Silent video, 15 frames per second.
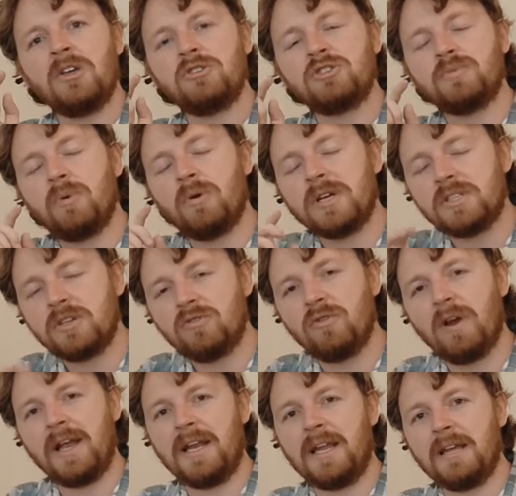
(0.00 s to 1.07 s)
Your support is
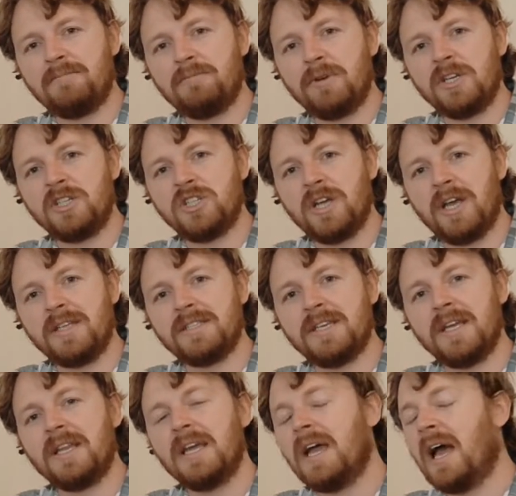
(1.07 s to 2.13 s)
greatly
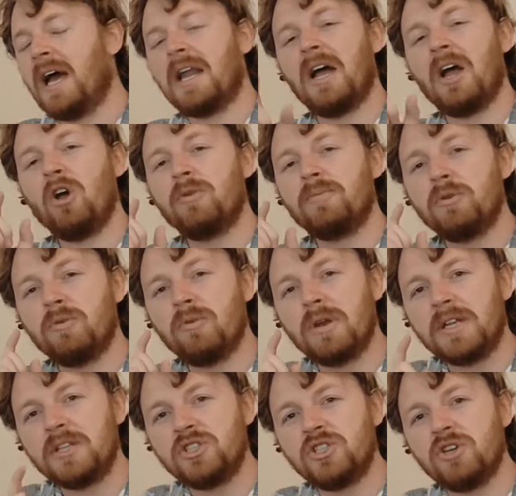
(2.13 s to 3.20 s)
appreciated, and I hope you
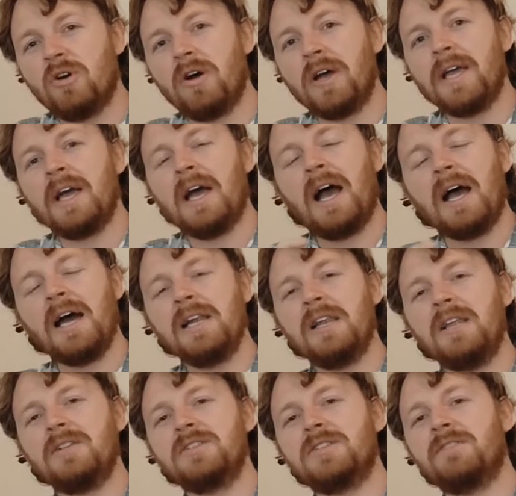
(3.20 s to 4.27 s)
will enjoy
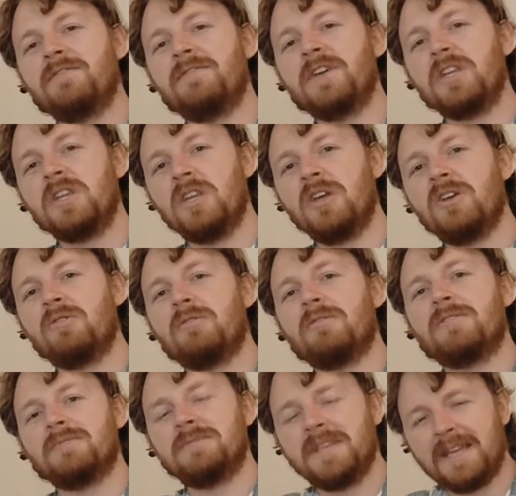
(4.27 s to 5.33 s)
and learn something
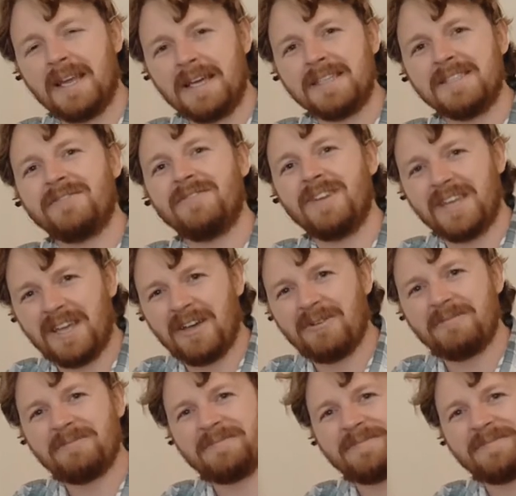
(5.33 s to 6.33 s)
new from today's video.